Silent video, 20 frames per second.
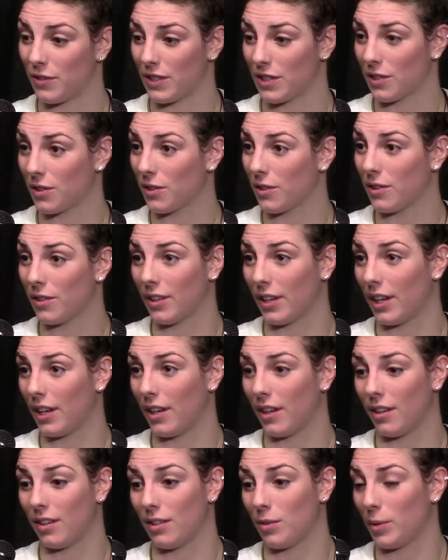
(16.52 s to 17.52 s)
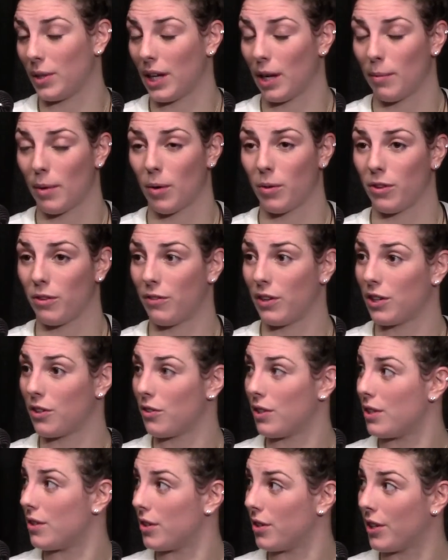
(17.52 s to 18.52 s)
physical, and we came out with a
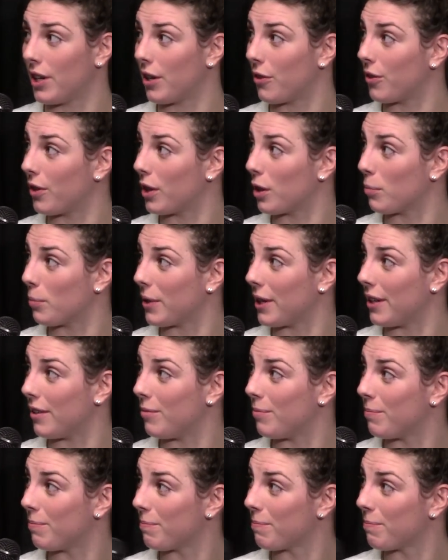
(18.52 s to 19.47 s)
victory, so you can't really complain.